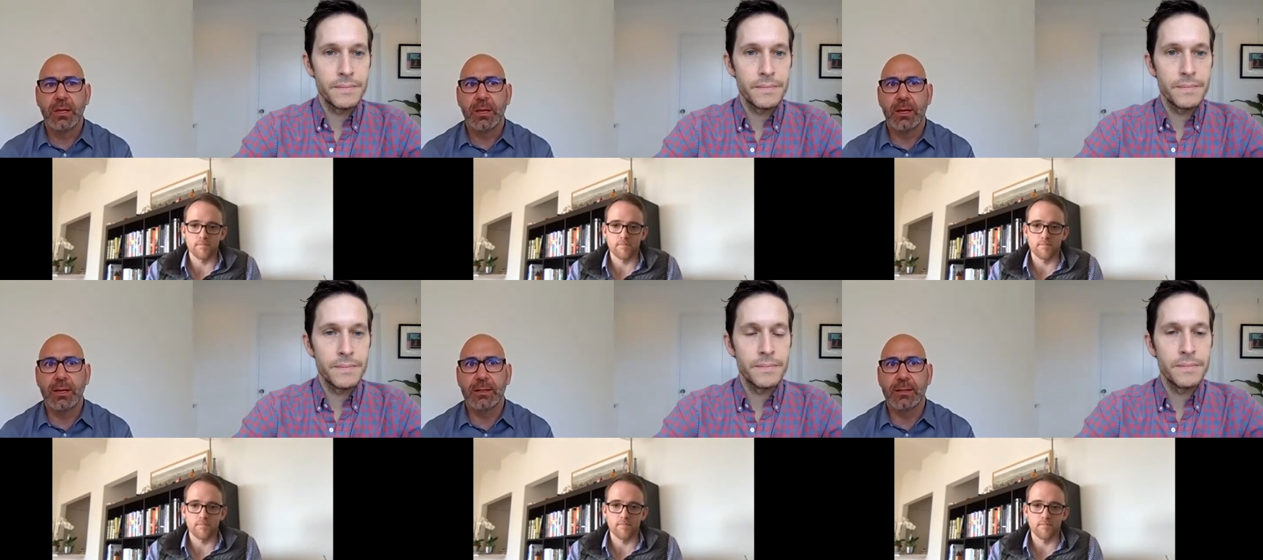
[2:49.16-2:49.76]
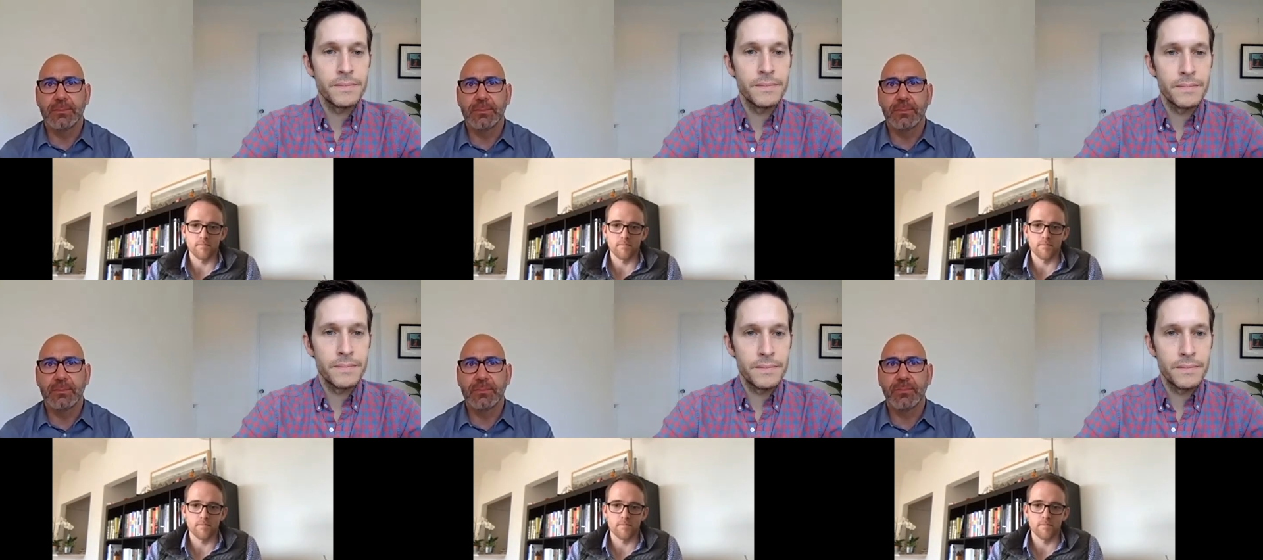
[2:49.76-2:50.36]

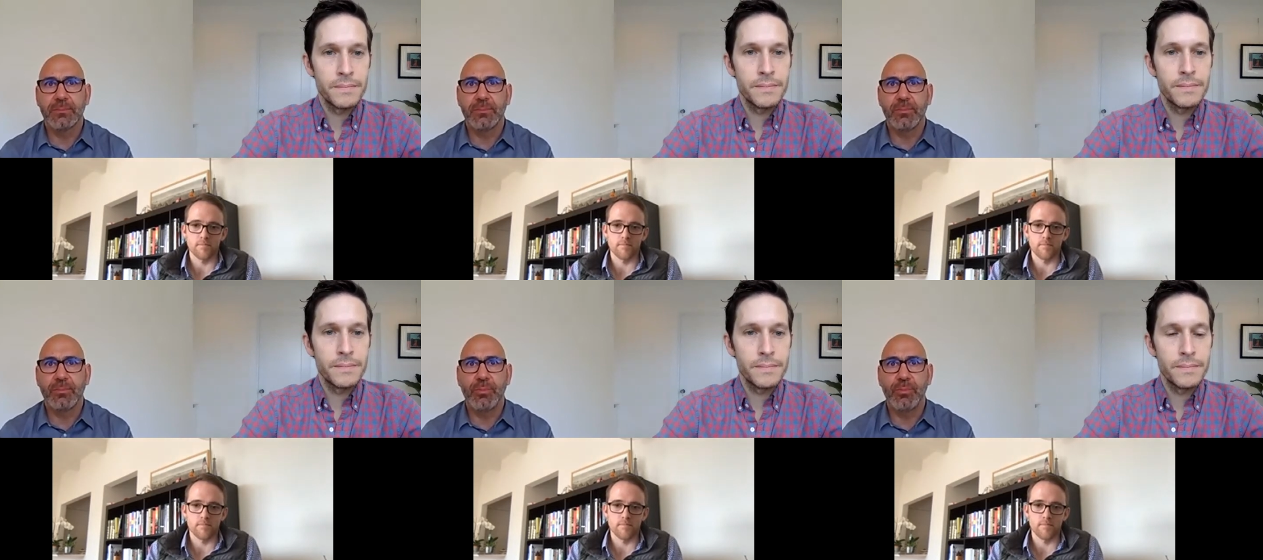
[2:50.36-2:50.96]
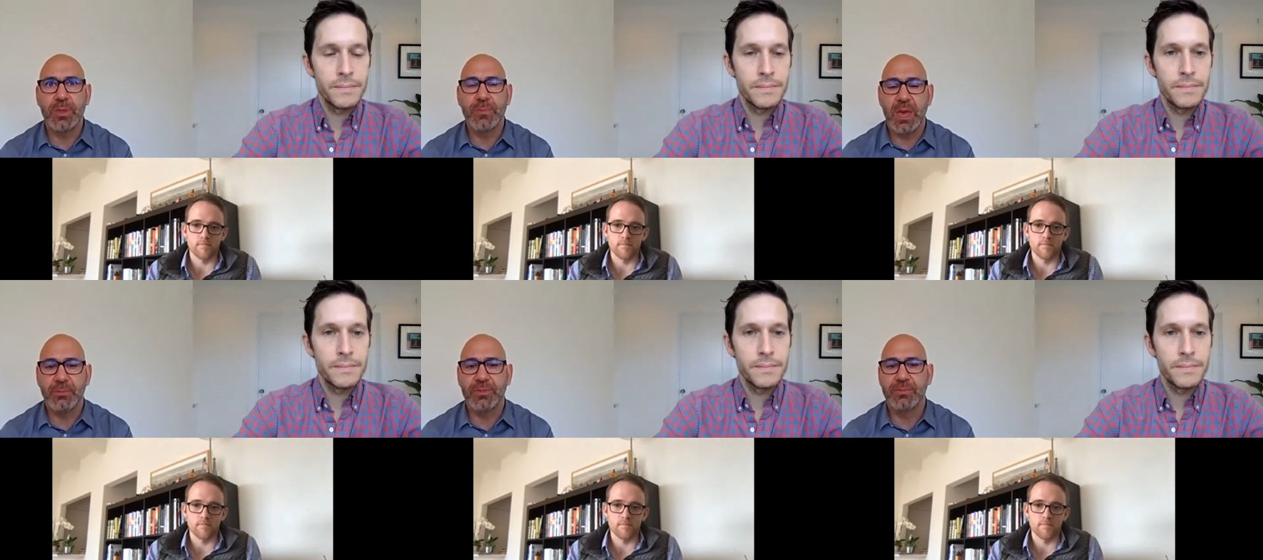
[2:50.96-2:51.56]
Speaker 1: Um, we
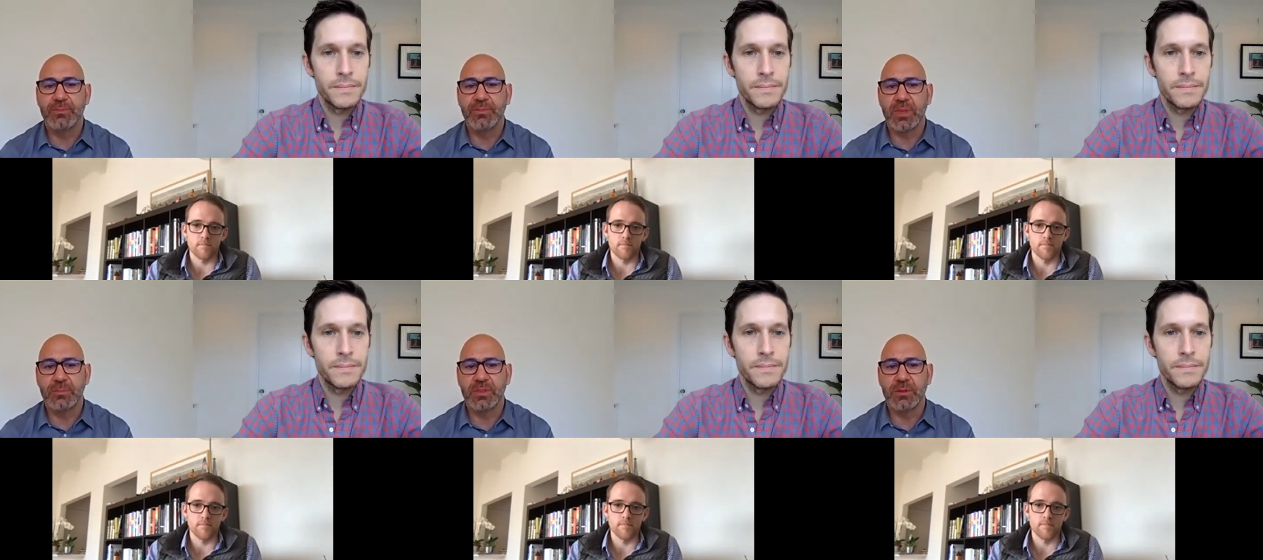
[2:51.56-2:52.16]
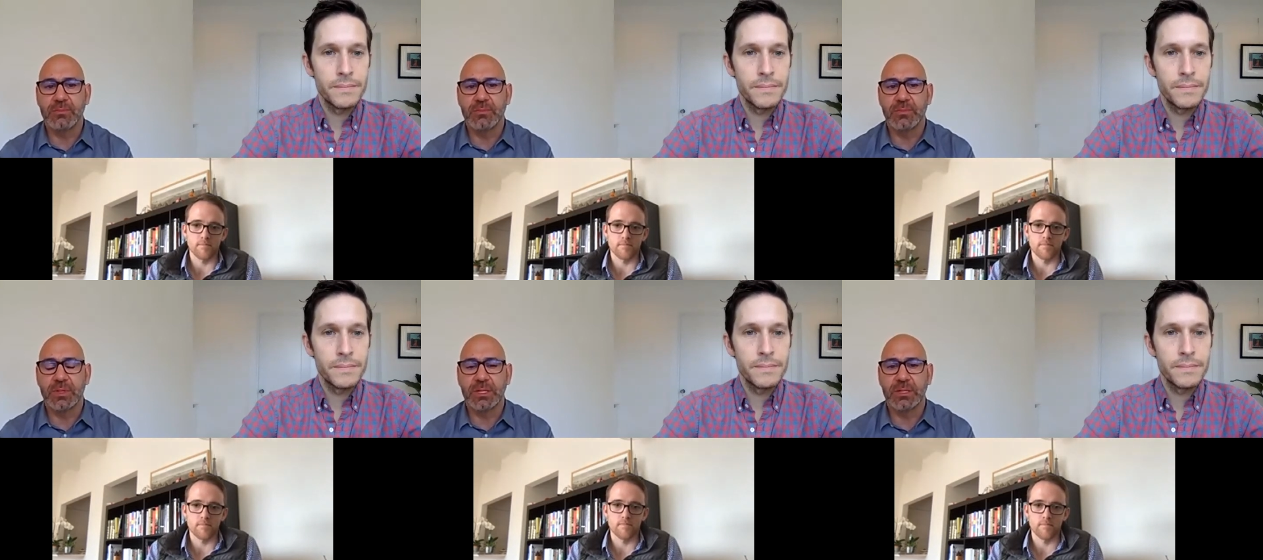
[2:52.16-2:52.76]
met with some of
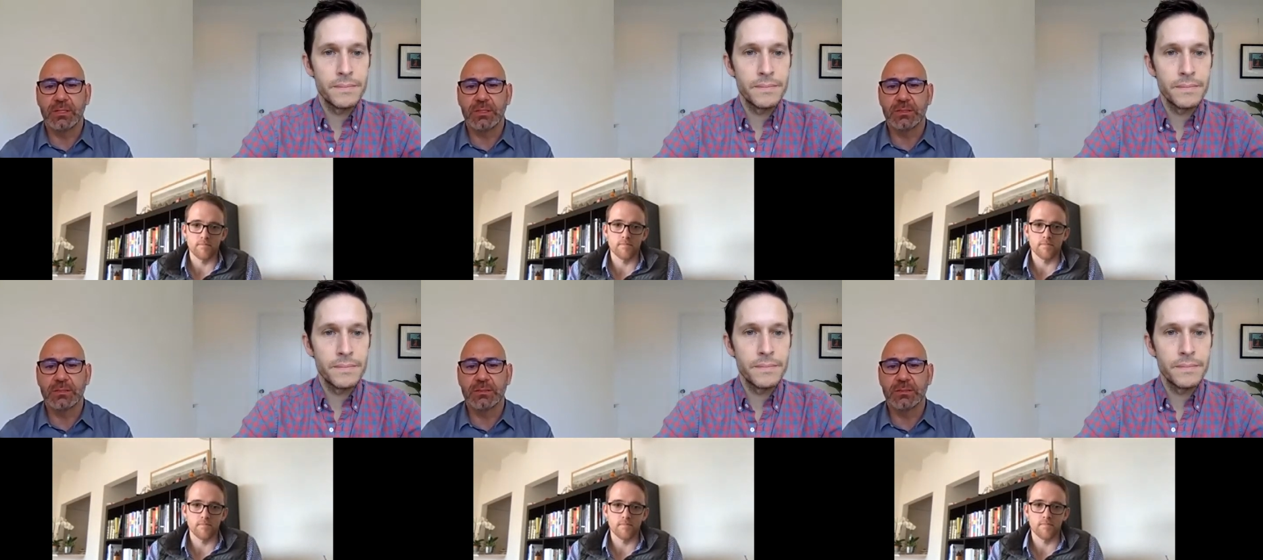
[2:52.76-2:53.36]
them uh,